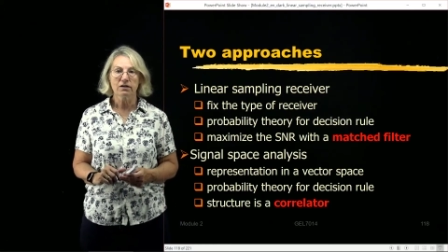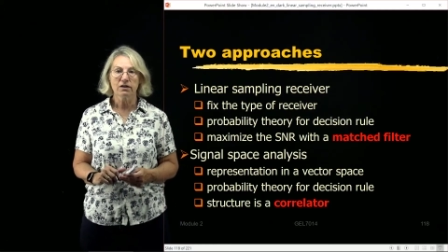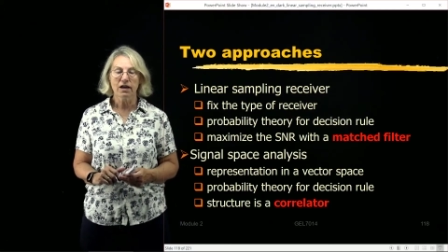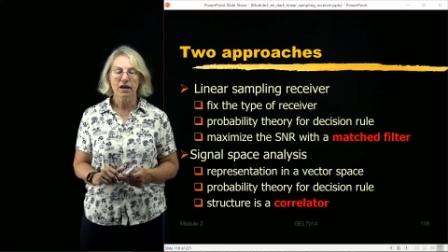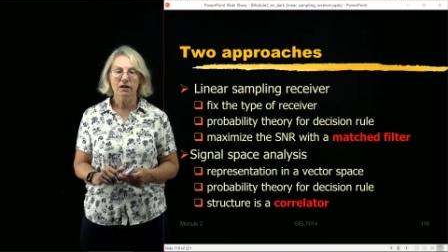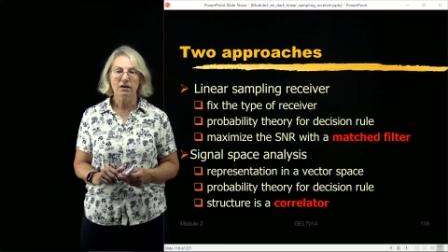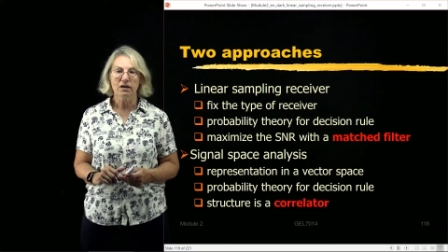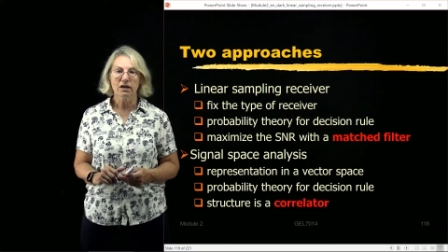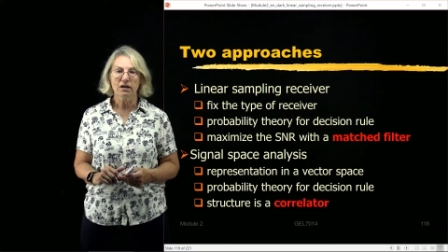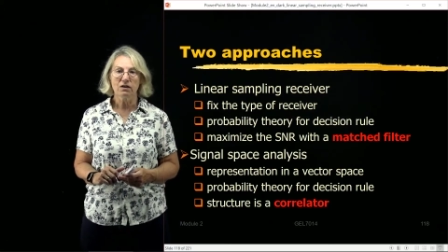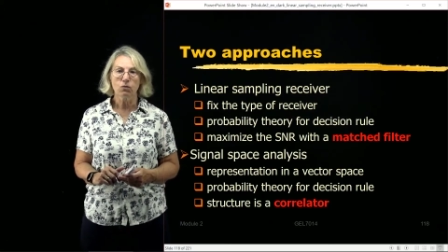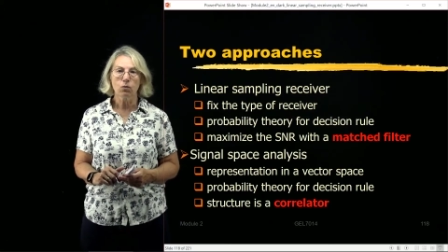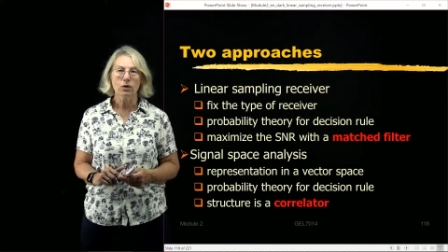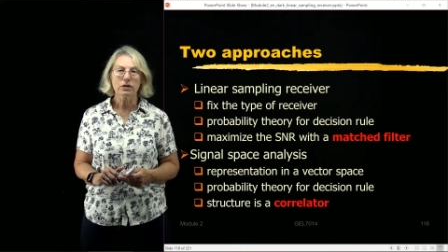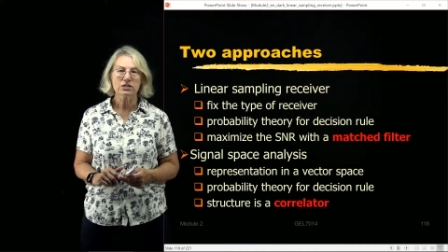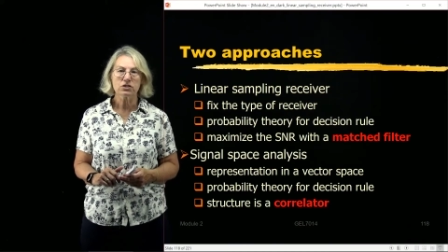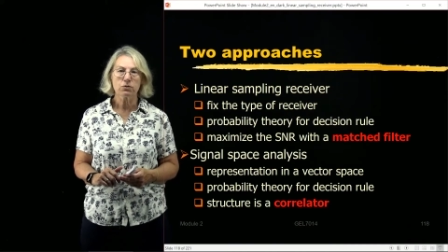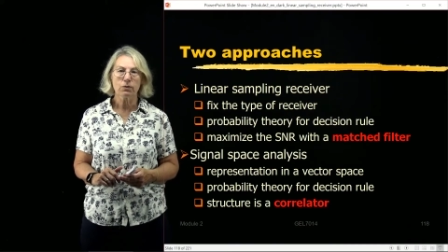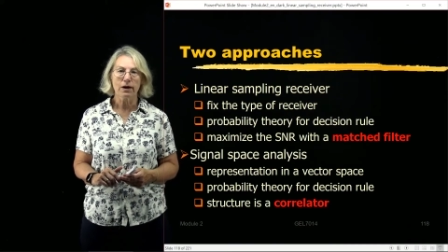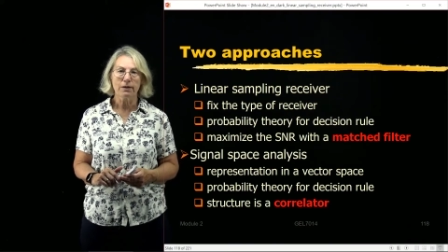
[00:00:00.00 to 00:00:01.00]
And what
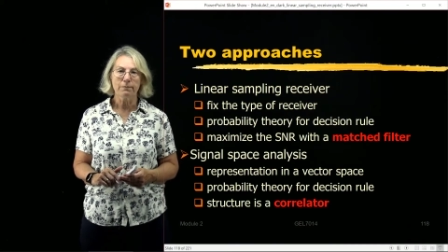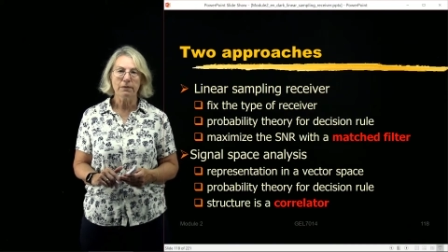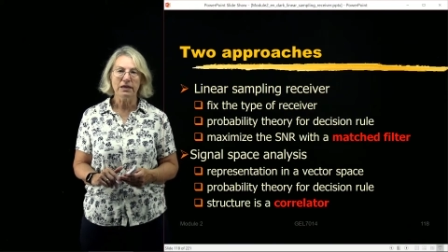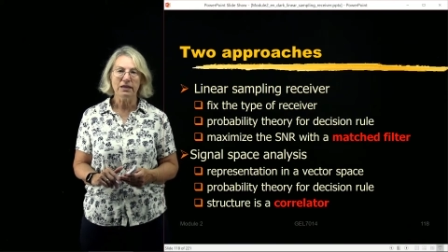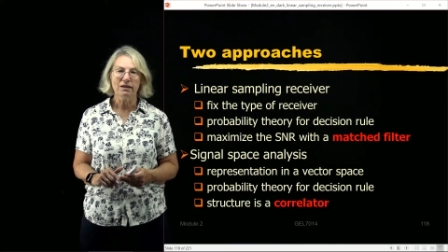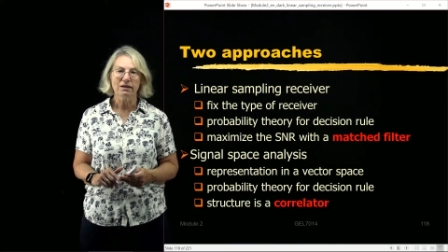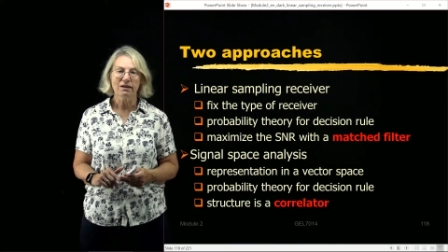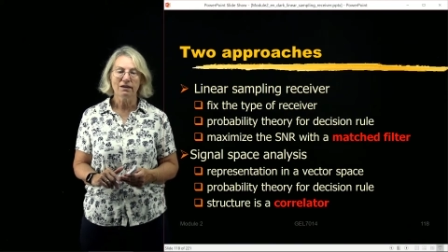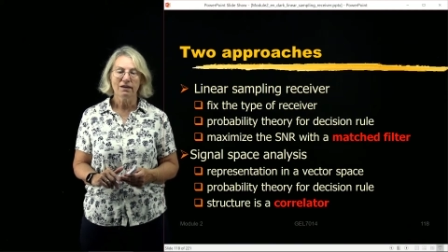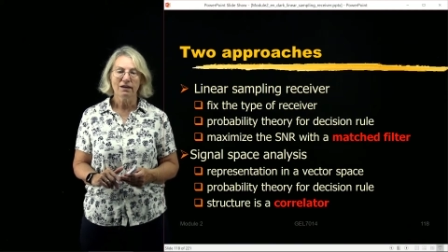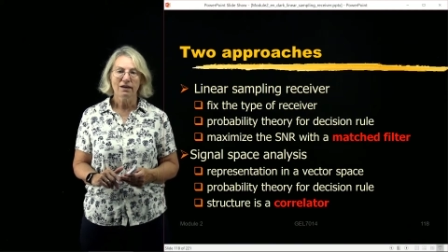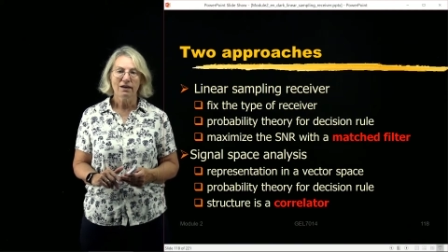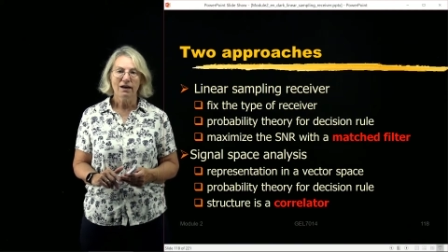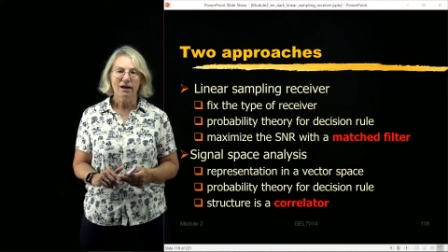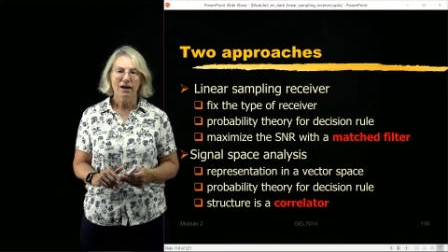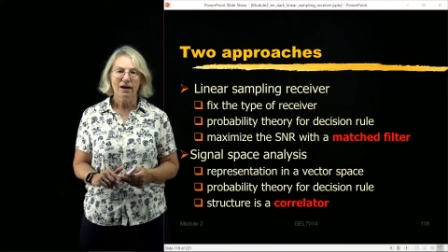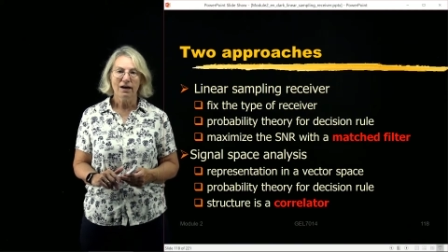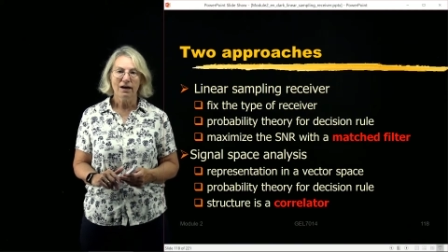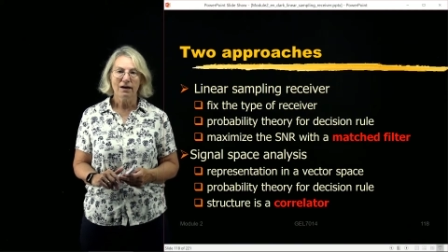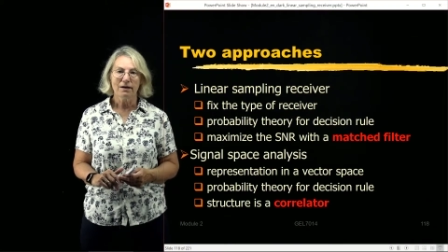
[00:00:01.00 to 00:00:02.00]
do I mean
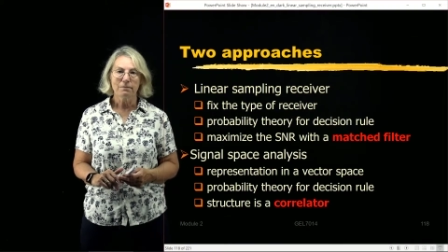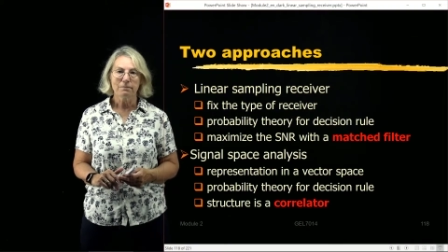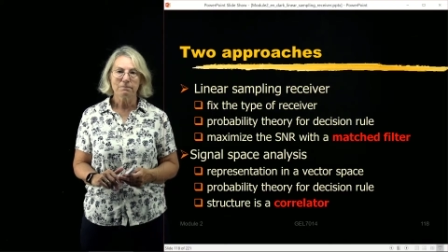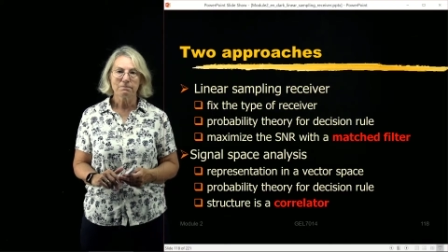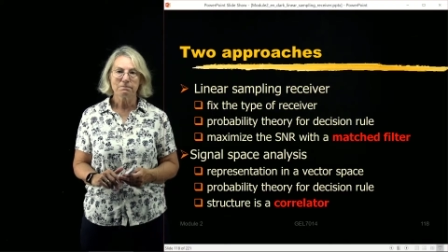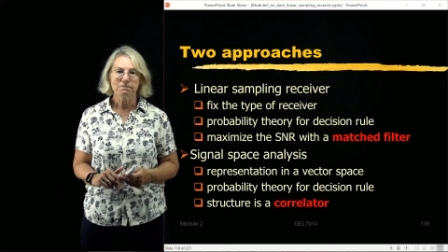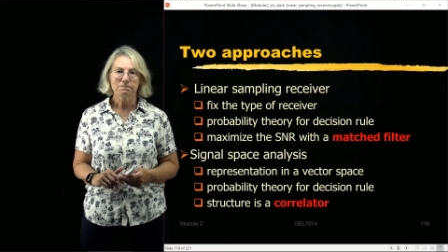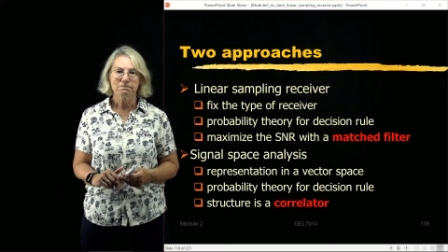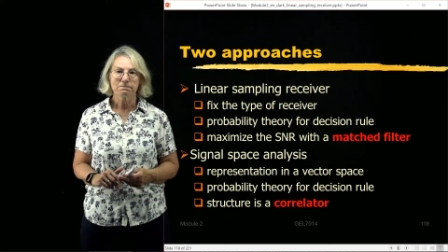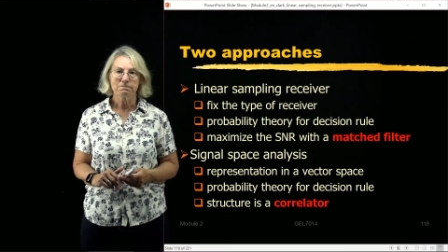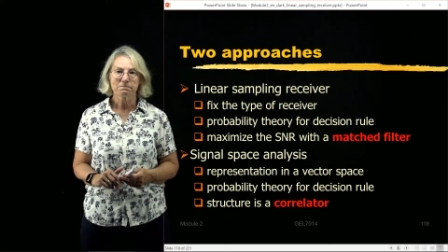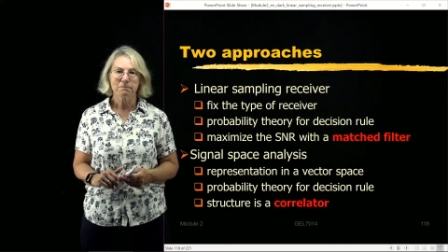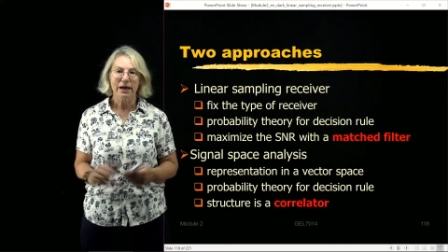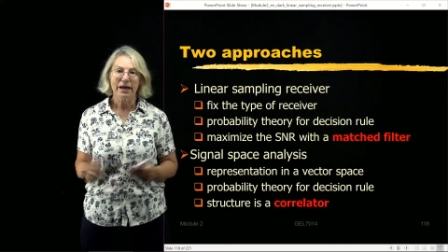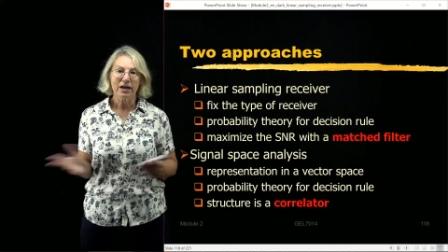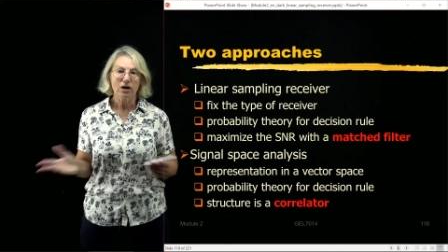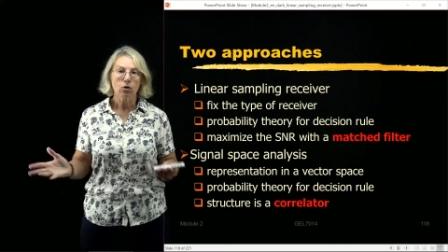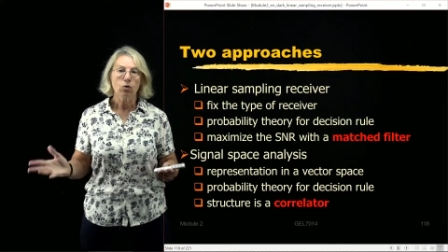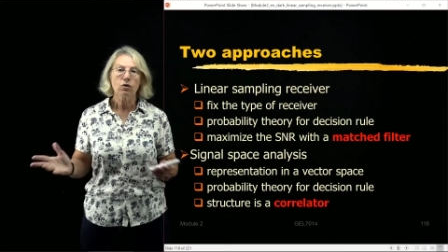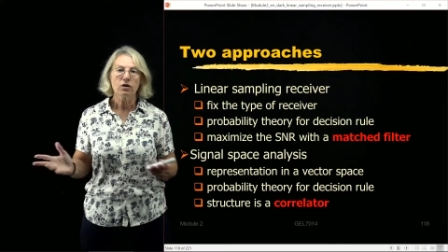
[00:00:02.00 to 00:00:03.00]
by a
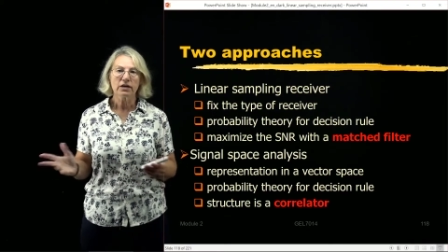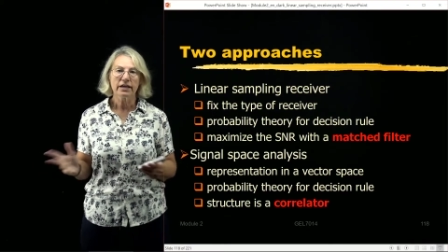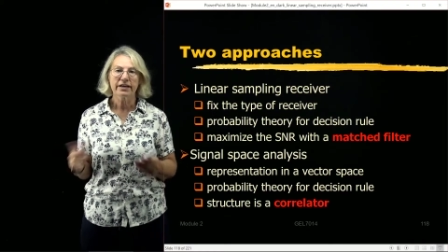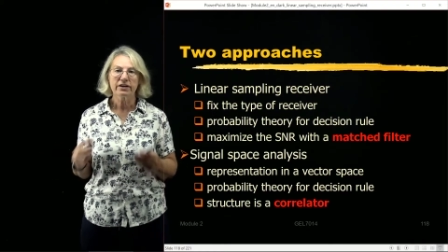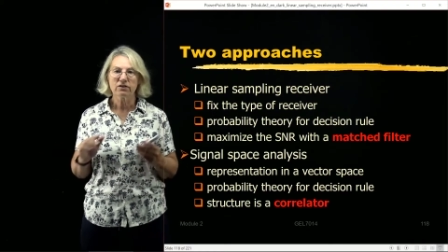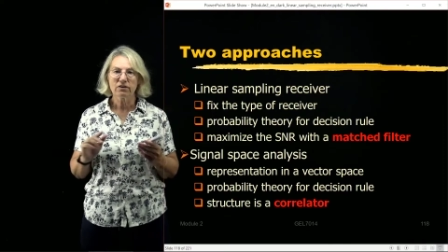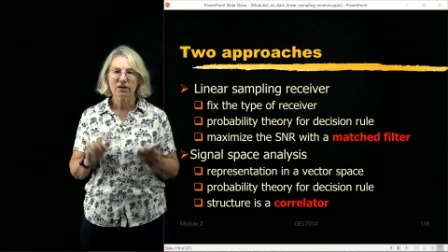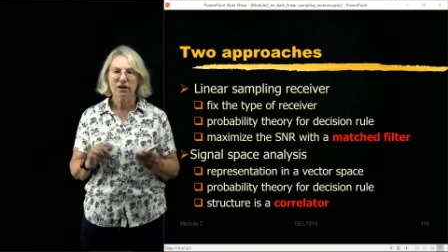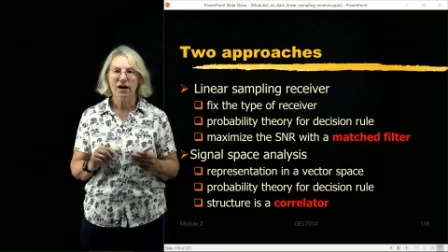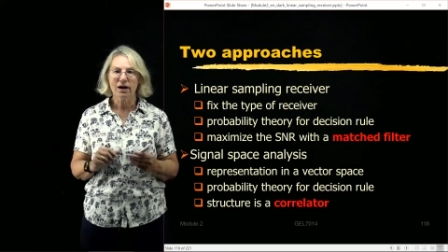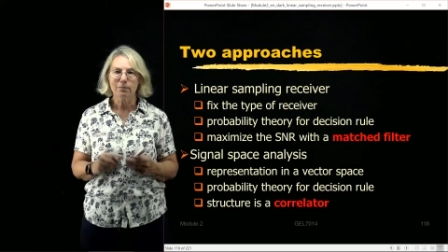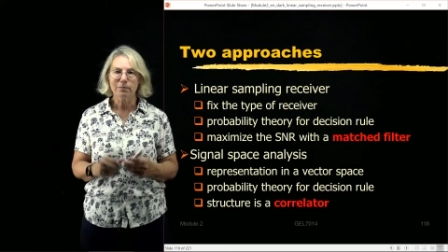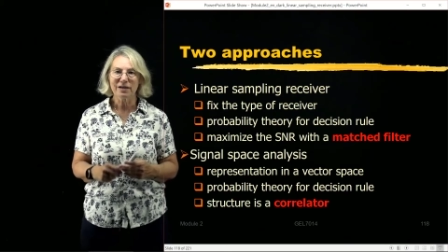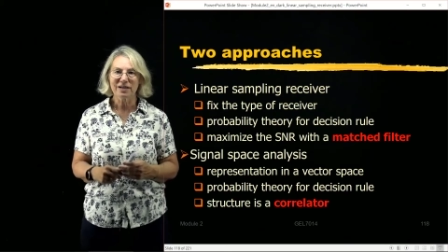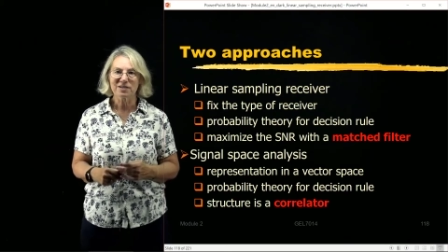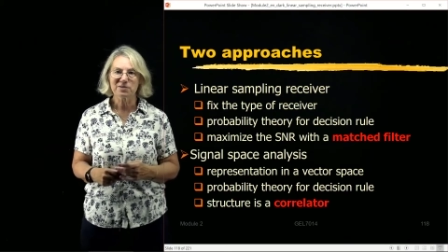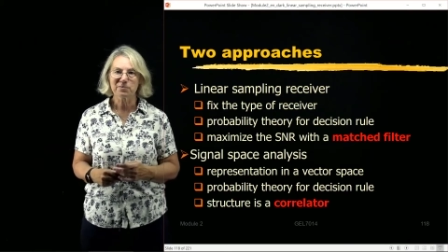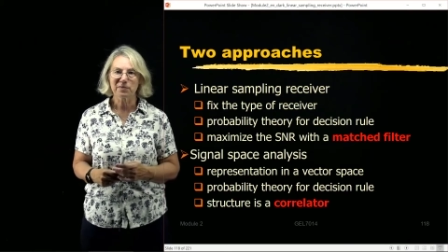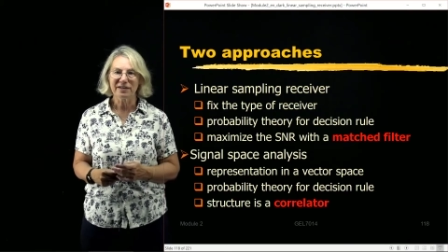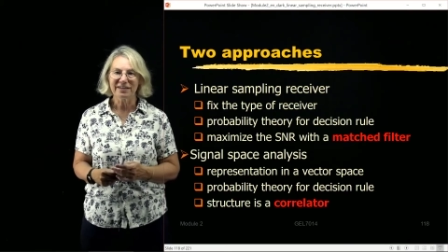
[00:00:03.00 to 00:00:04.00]
correlator? I'll be
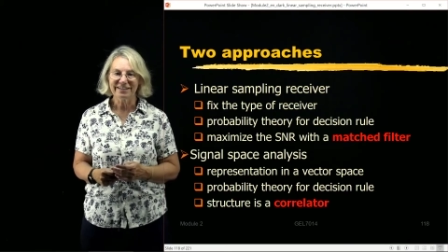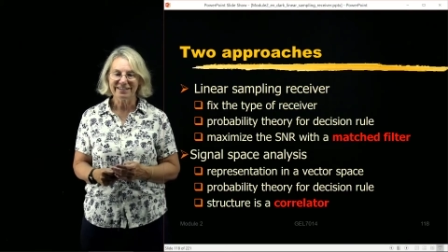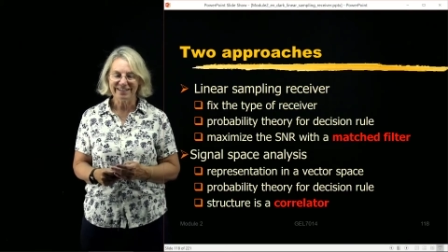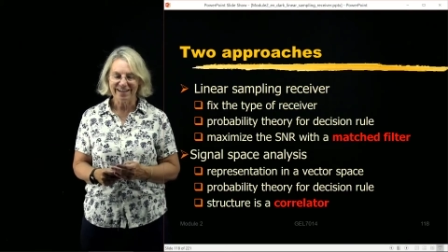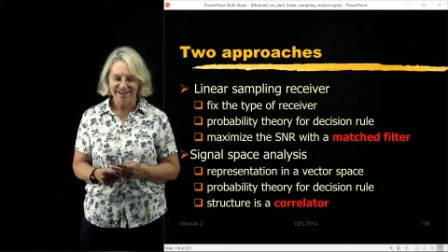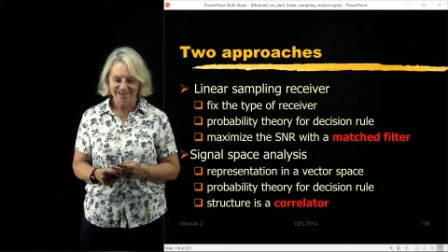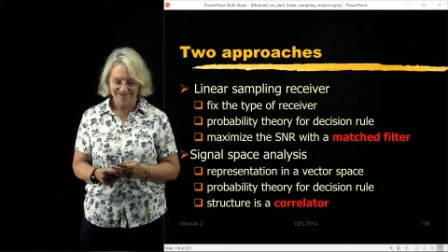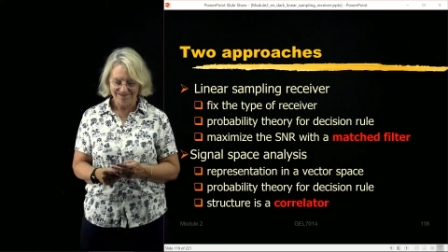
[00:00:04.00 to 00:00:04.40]
explaining that.